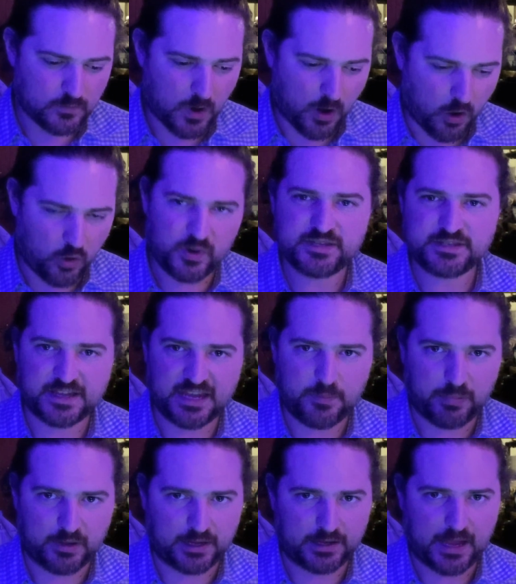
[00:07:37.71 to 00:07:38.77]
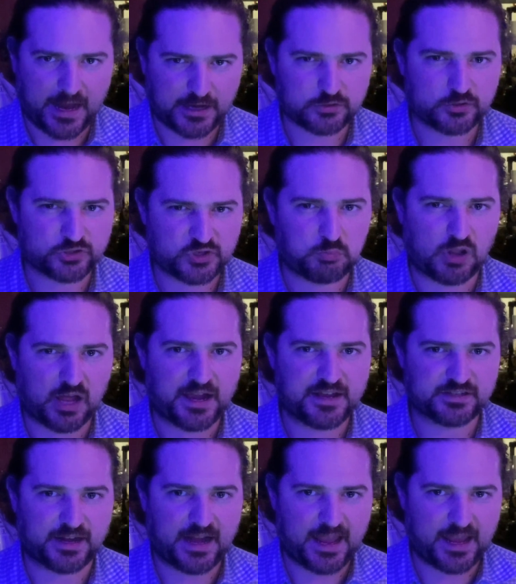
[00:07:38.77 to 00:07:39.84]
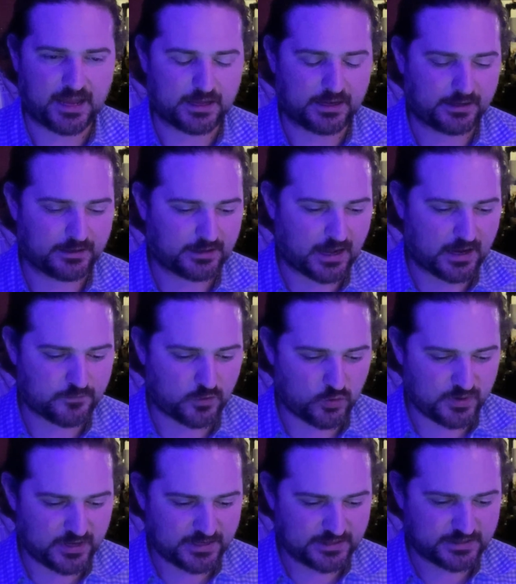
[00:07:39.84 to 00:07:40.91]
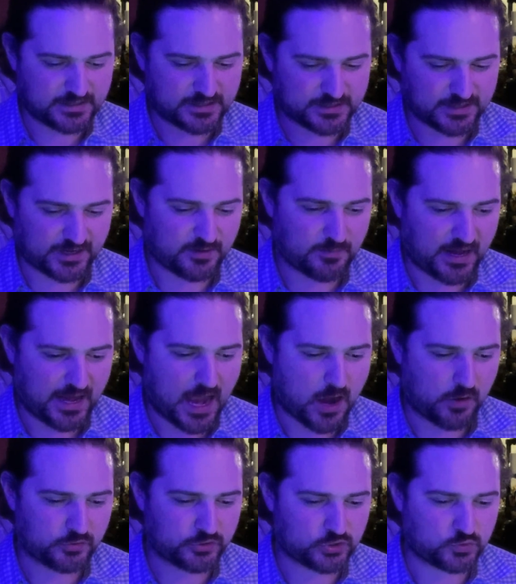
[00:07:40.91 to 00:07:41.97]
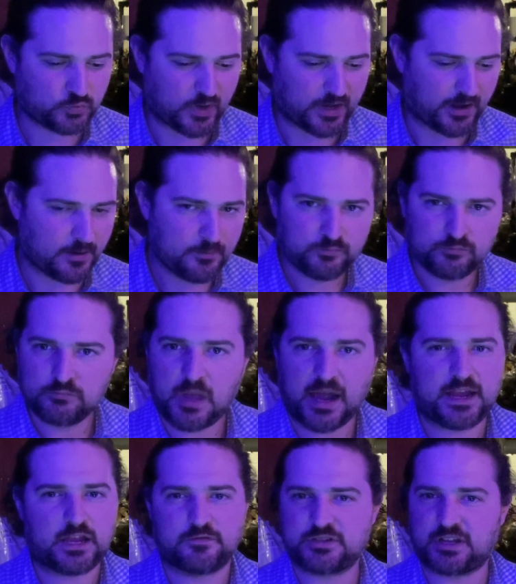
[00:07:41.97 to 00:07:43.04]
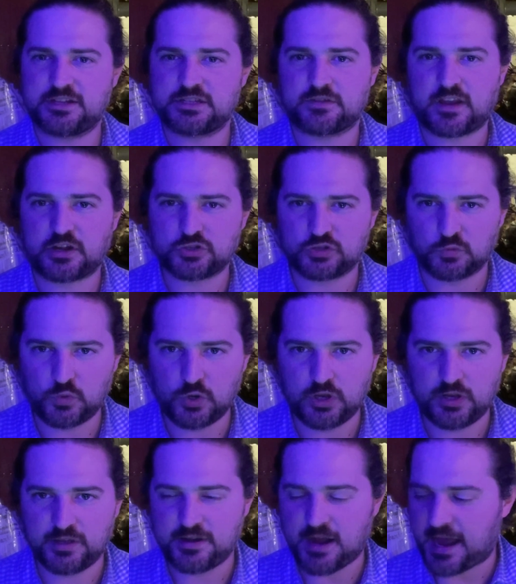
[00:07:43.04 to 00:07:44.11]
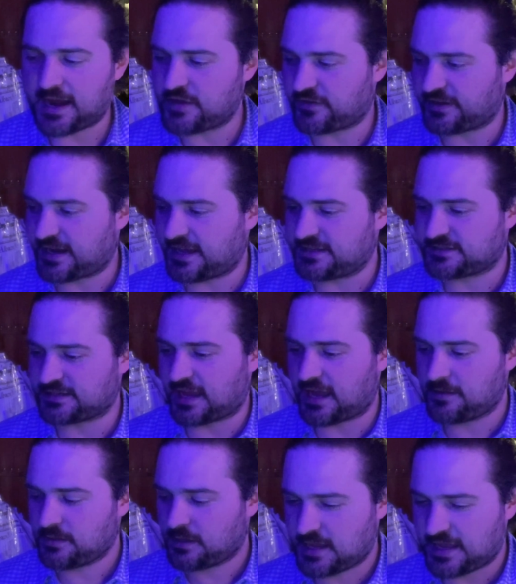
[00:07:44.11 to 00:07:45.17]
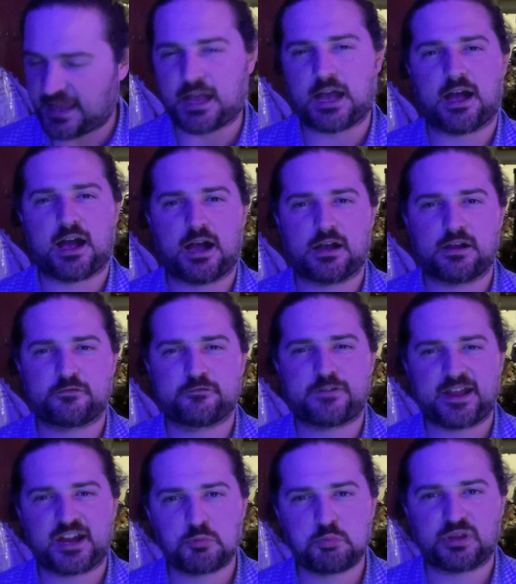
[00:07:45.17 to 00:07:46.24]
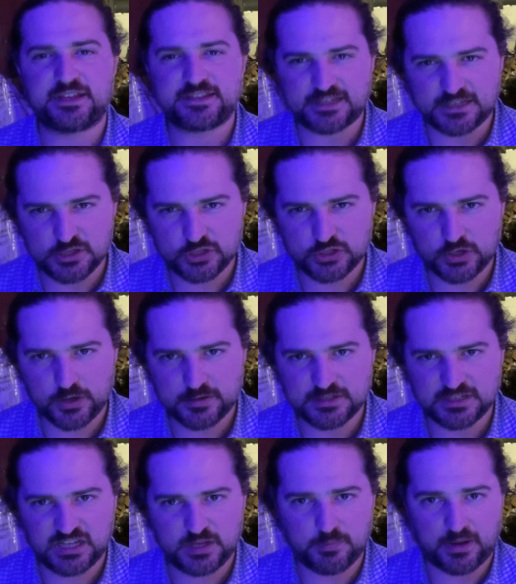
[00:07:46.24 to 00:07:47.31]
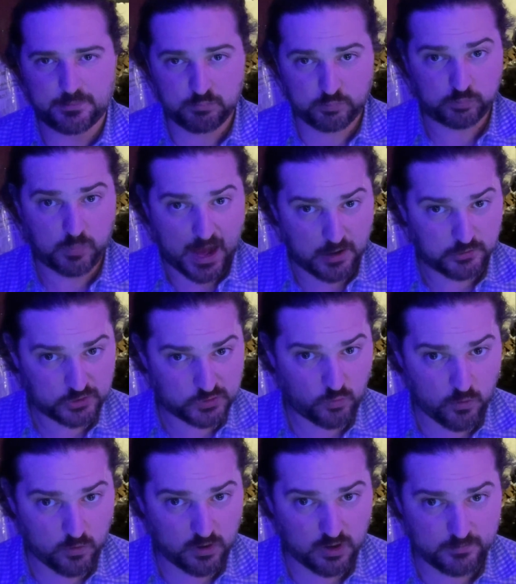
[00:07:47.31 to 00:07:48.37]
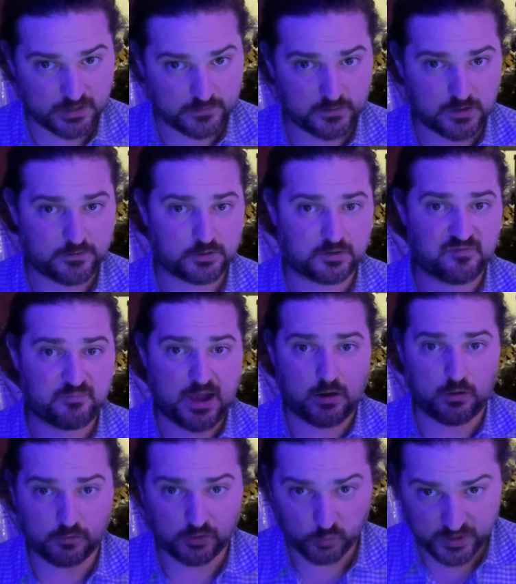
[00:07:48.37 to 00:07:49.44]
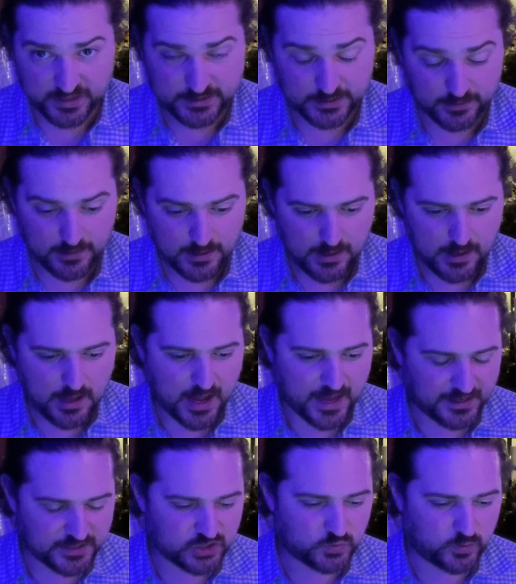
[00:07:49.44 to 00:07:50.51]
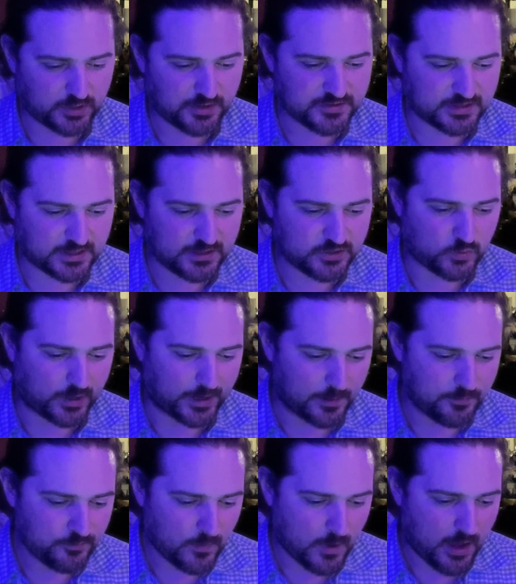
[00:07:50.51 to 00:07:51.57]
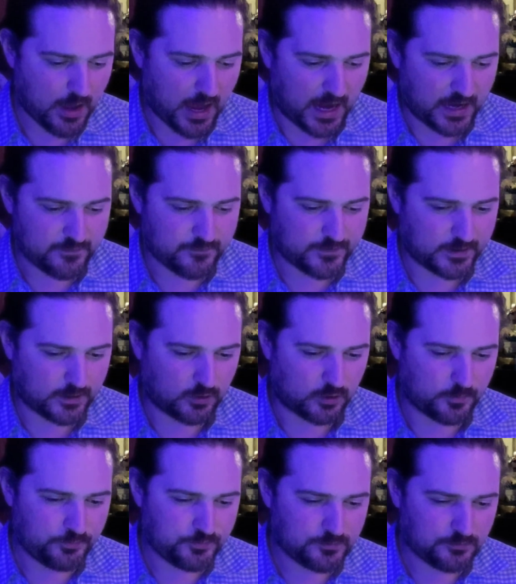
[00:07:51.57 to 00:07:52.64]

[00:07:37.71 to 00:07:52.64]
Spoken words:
always keeping extra supplies on hand. I've always set up my house where I have tons of extra wood. I have a nice fireplace insert to keep my house warm if we ever don't have power in the winter. And it's just one of those things where I think